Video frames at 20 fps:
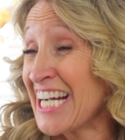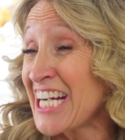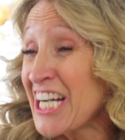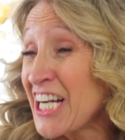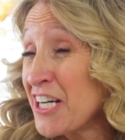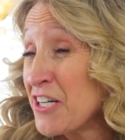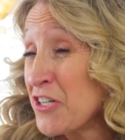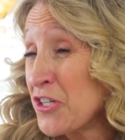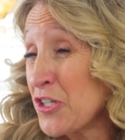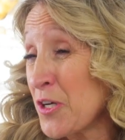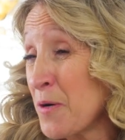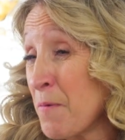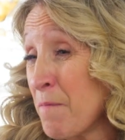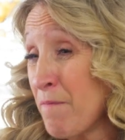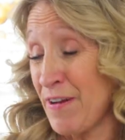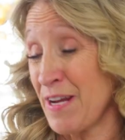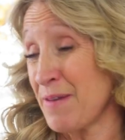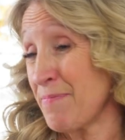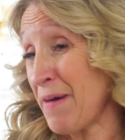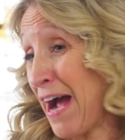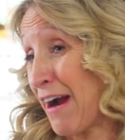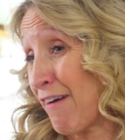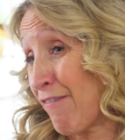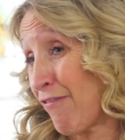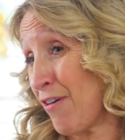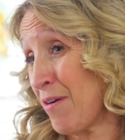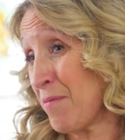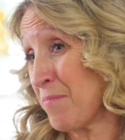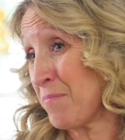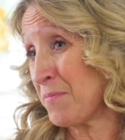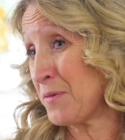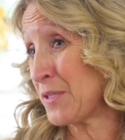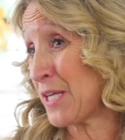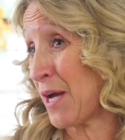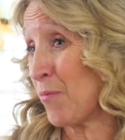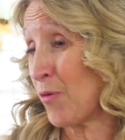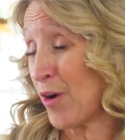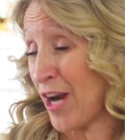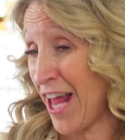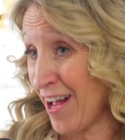consume feedback from
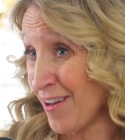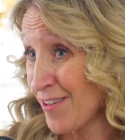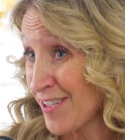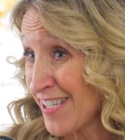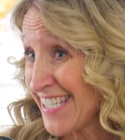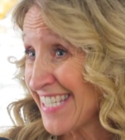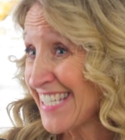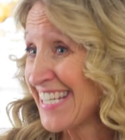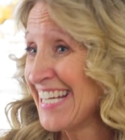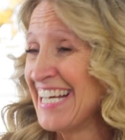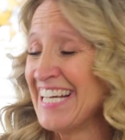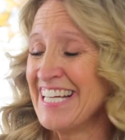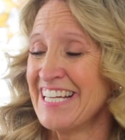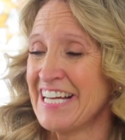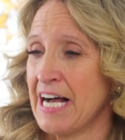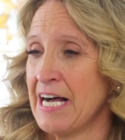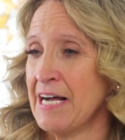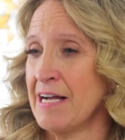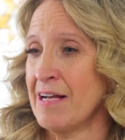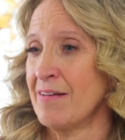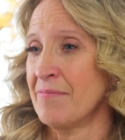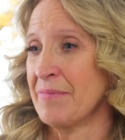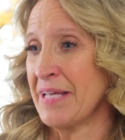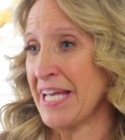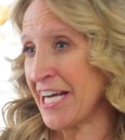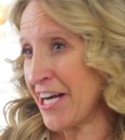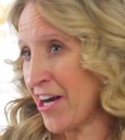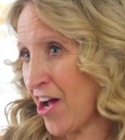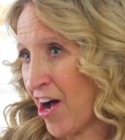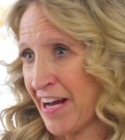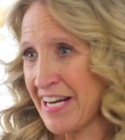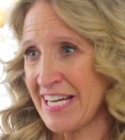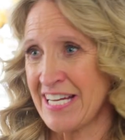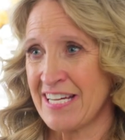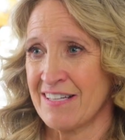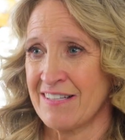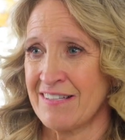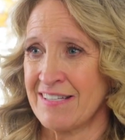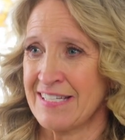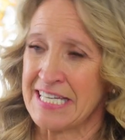someone else, in an
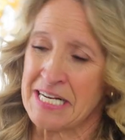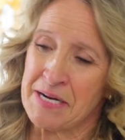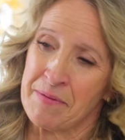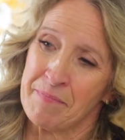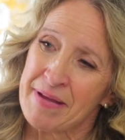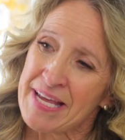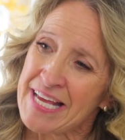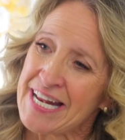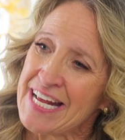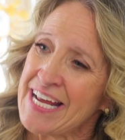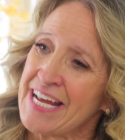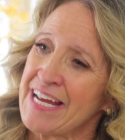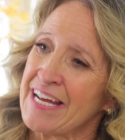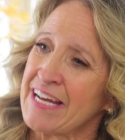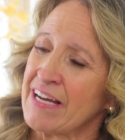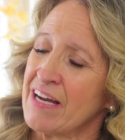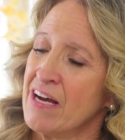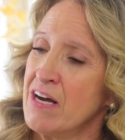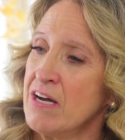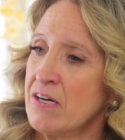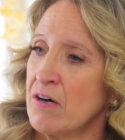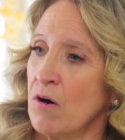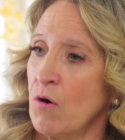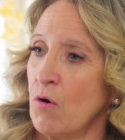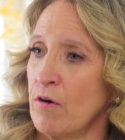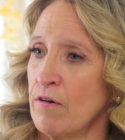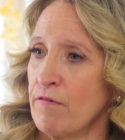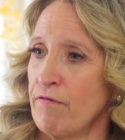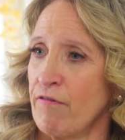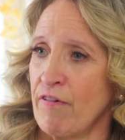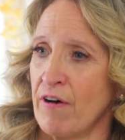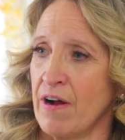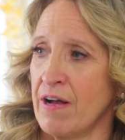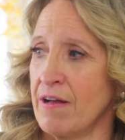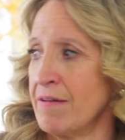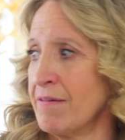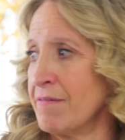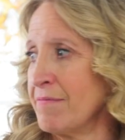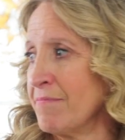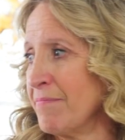audience, in a meeting, or
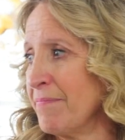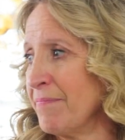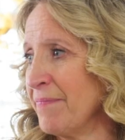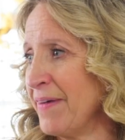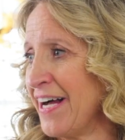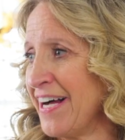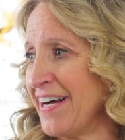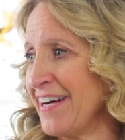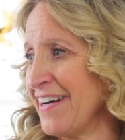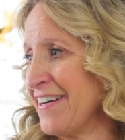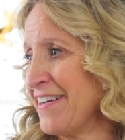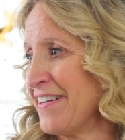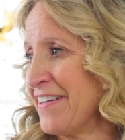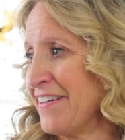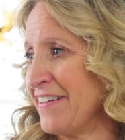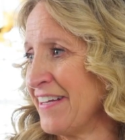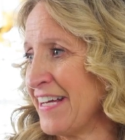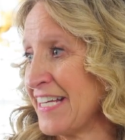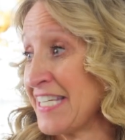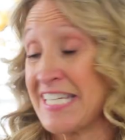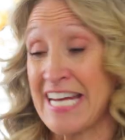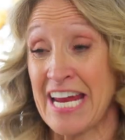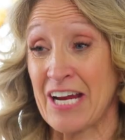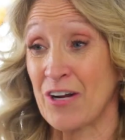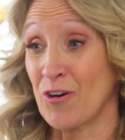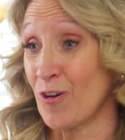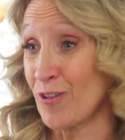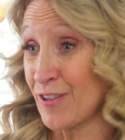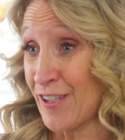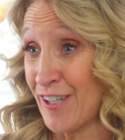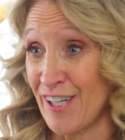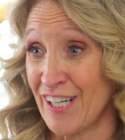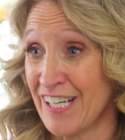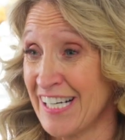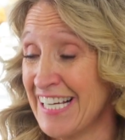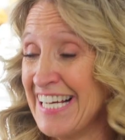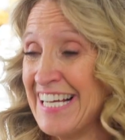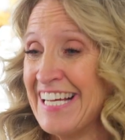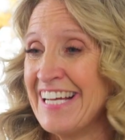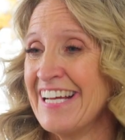from a stakeholder,
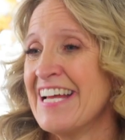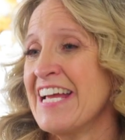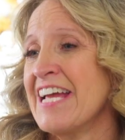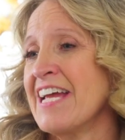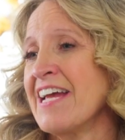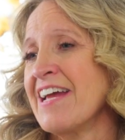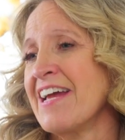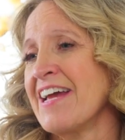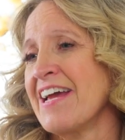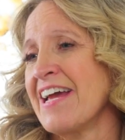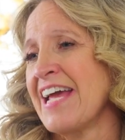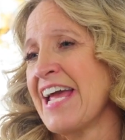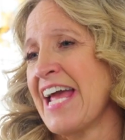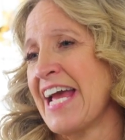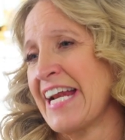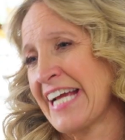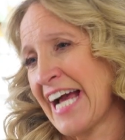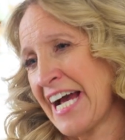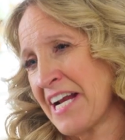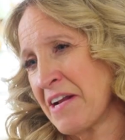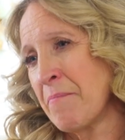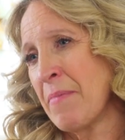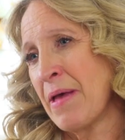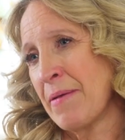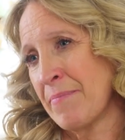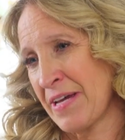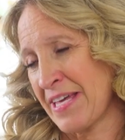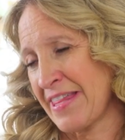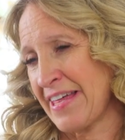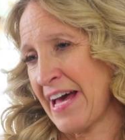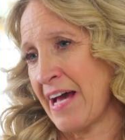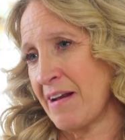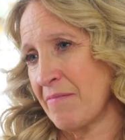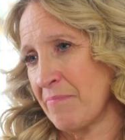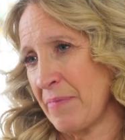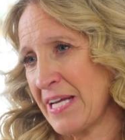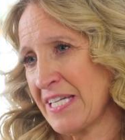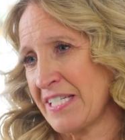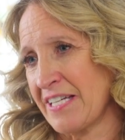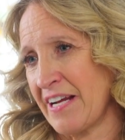and kind of mimic that
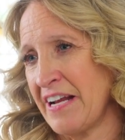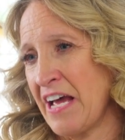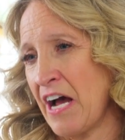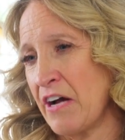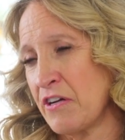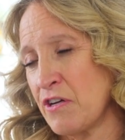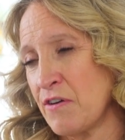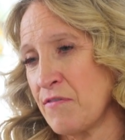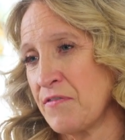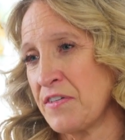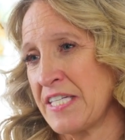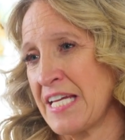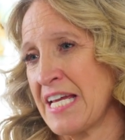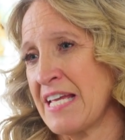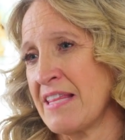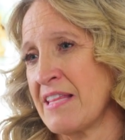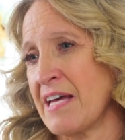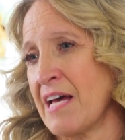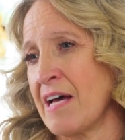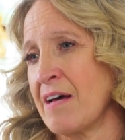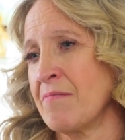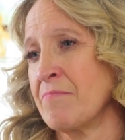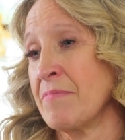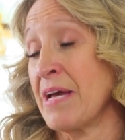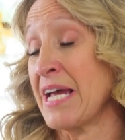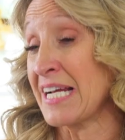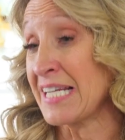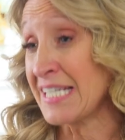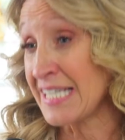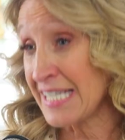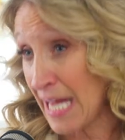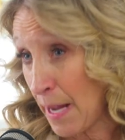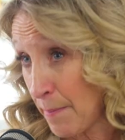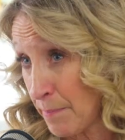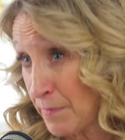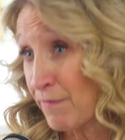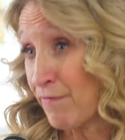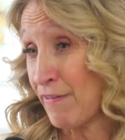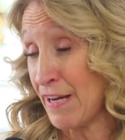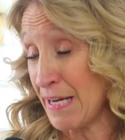based on how you've seen them
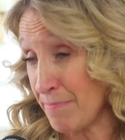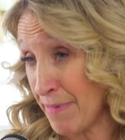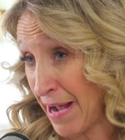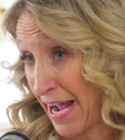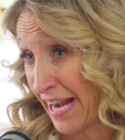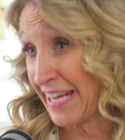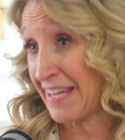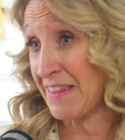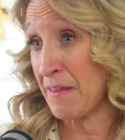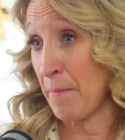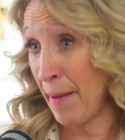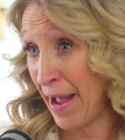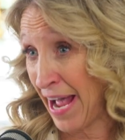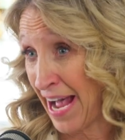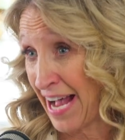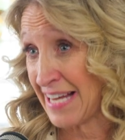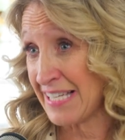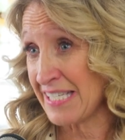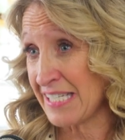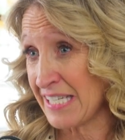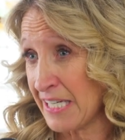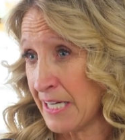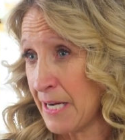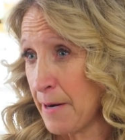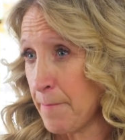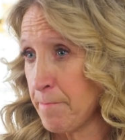accept feedback in the past.